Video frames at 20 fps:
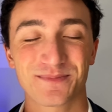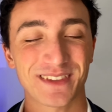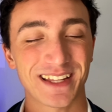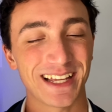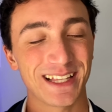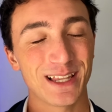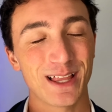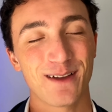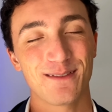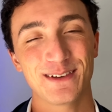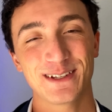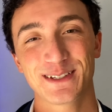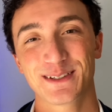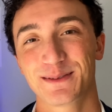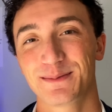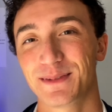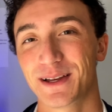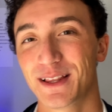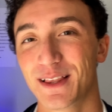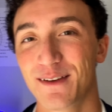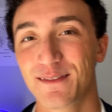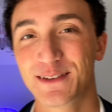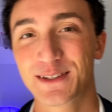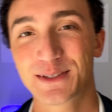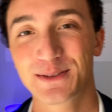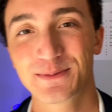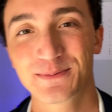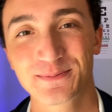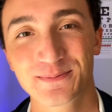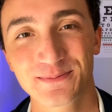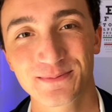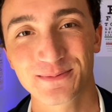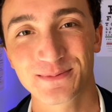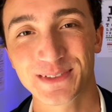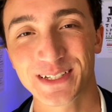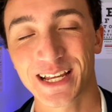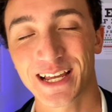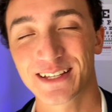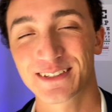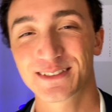I love it. I love it.
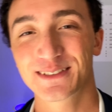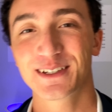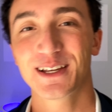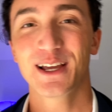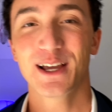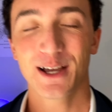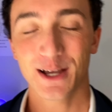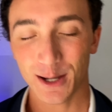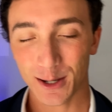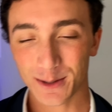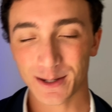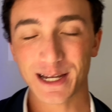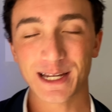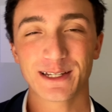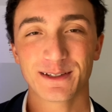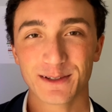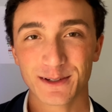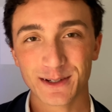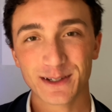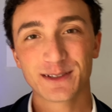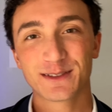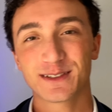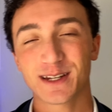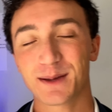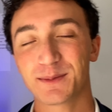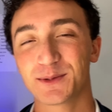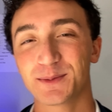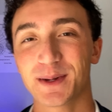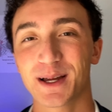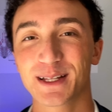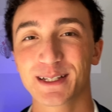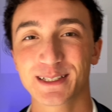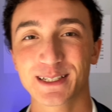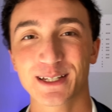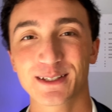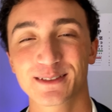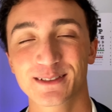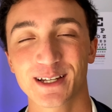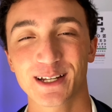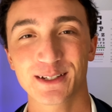Yes. Okay. You can stop smiling now.
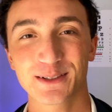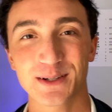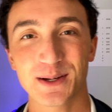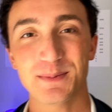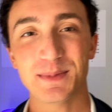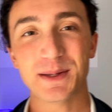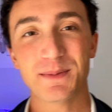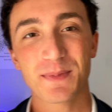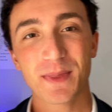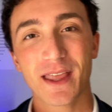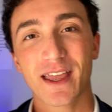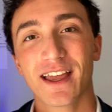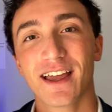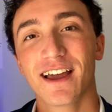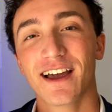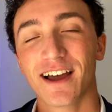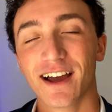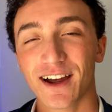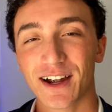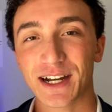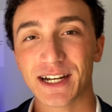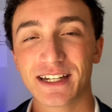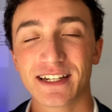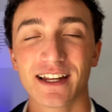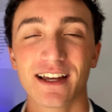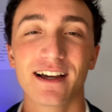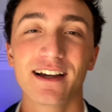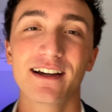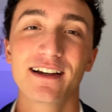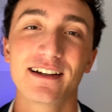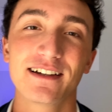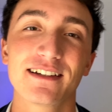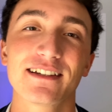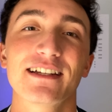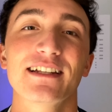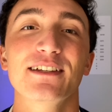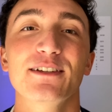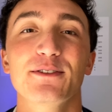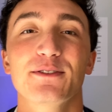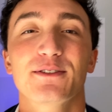It's kind of creepy. All right. Uh,
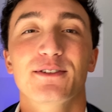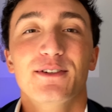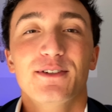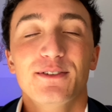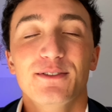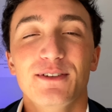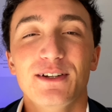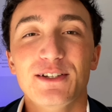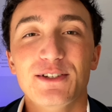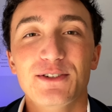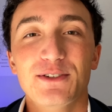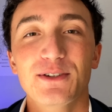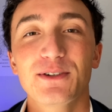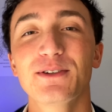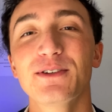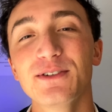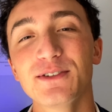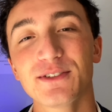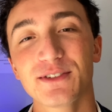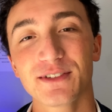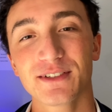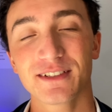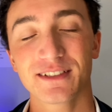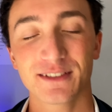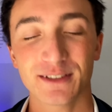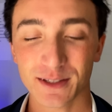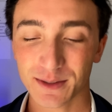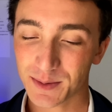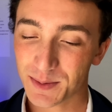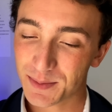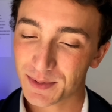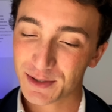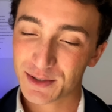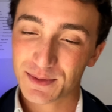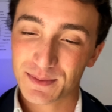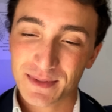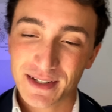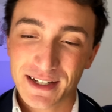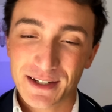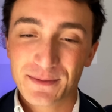can you raise your shoulders? Don't let me push
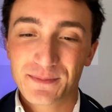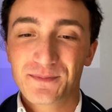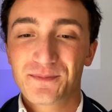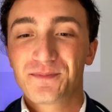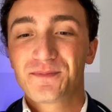them down.